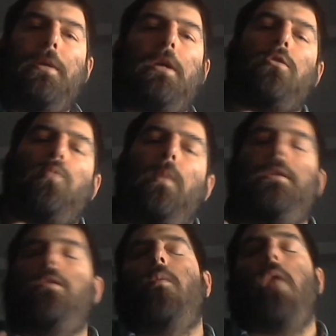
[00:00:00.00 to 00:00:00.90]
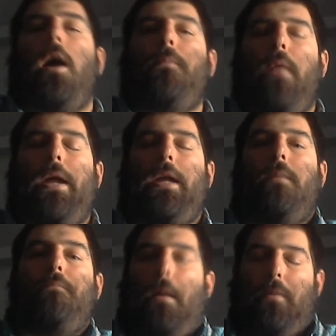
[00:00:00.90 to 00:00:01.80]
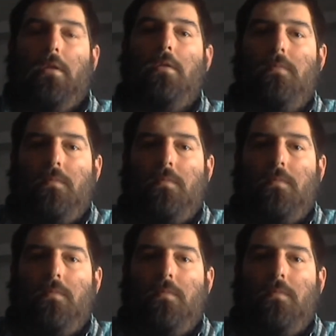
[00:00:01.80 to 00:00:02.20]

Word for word: Because women don't operate in a bubble.